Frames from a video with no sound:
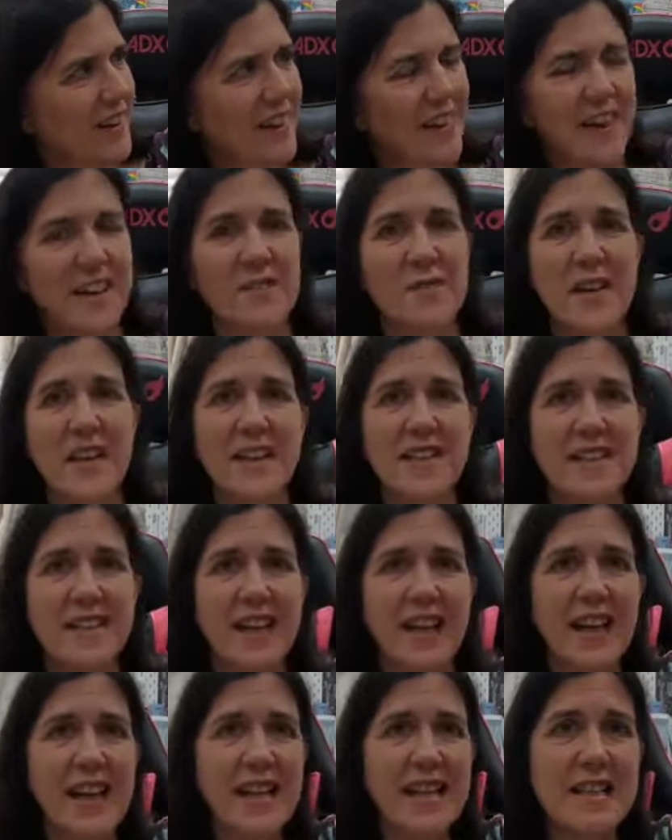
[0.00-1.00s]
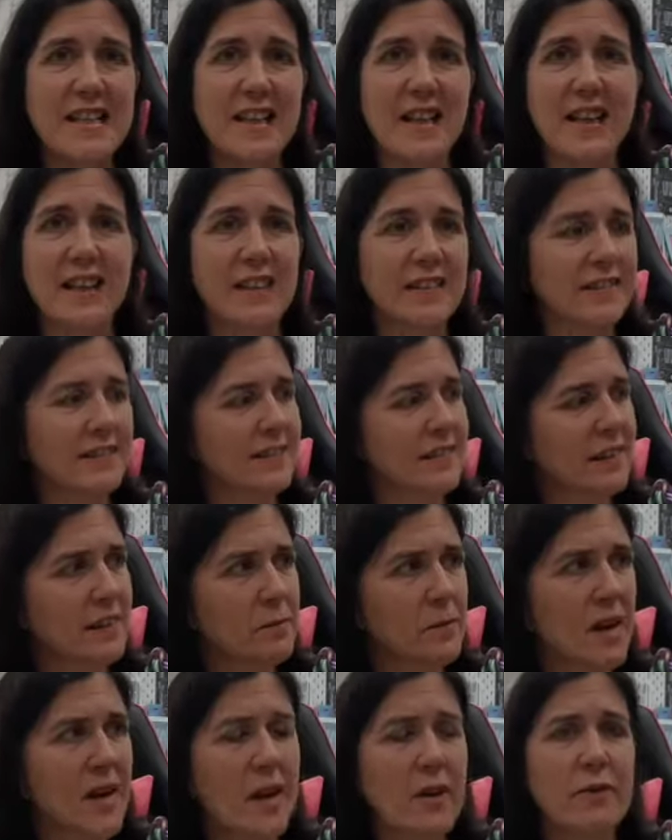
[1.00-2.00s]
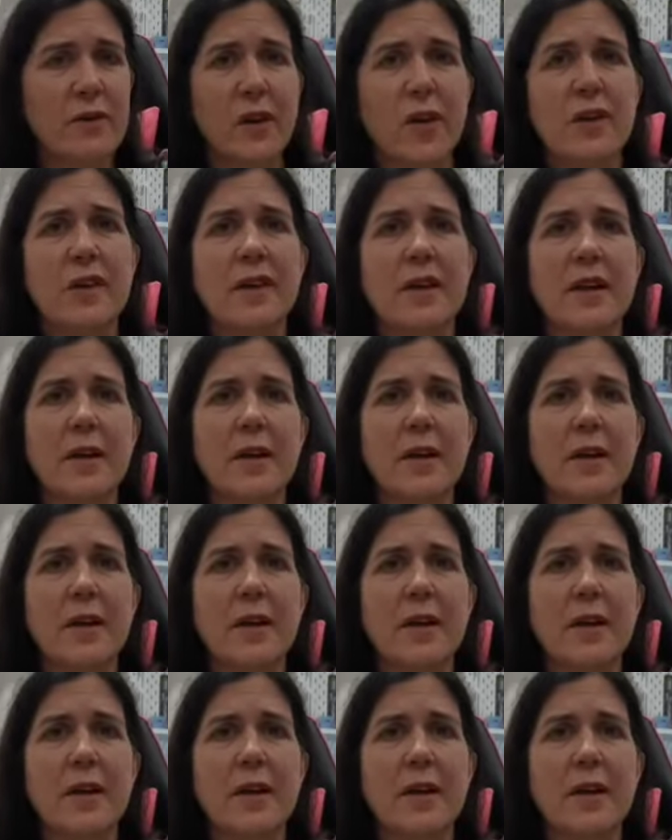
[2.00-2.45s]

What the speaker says: It makes it easy. My overlocker